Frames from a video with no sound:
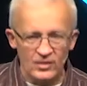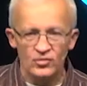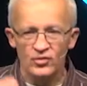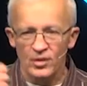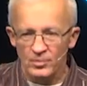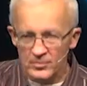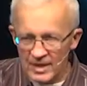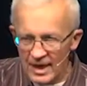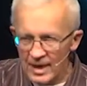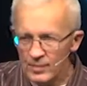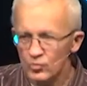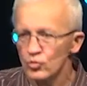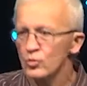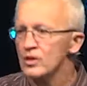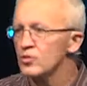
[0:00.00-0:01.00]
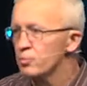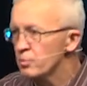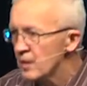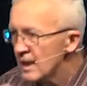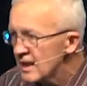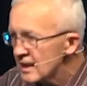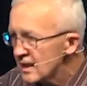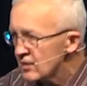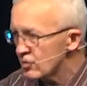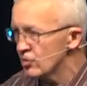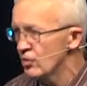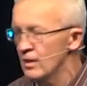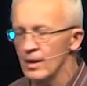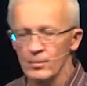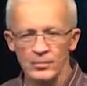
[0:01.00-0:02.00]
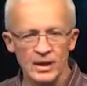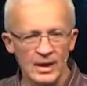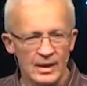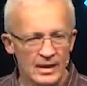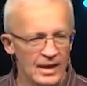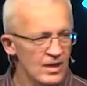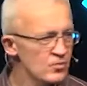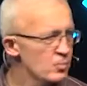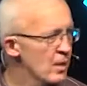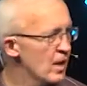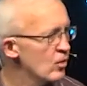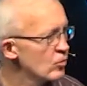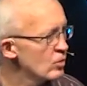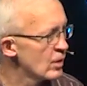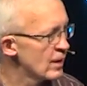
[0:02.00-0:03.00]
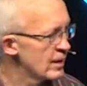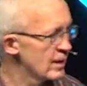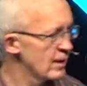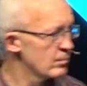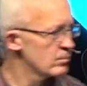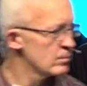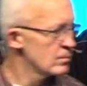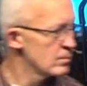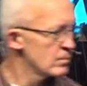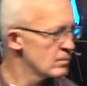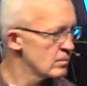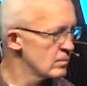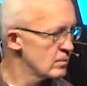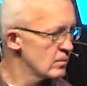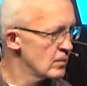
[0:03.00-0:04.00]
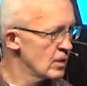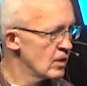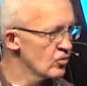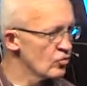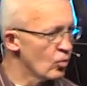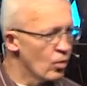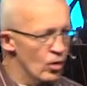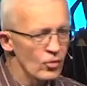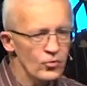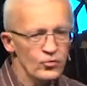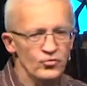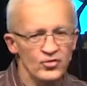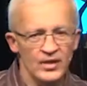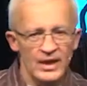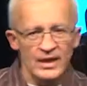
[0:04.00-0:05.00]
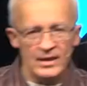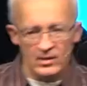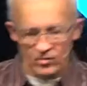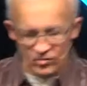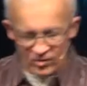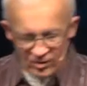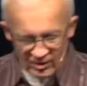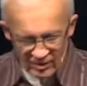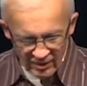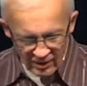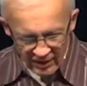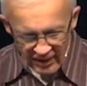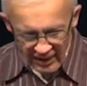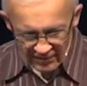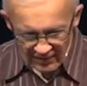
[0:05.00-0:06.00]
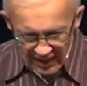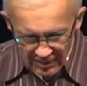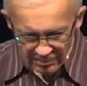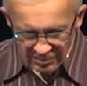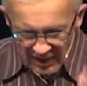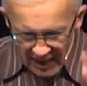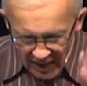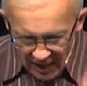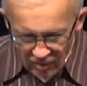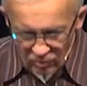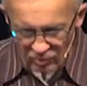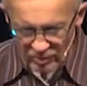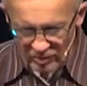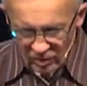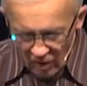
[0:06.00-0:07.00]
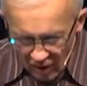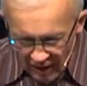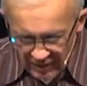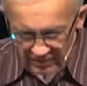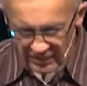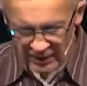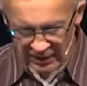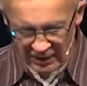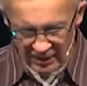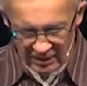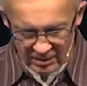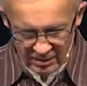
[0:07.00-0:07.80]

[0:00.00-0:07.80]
sometimes, or explain it to them. It has power on them. So all those things have had power on me.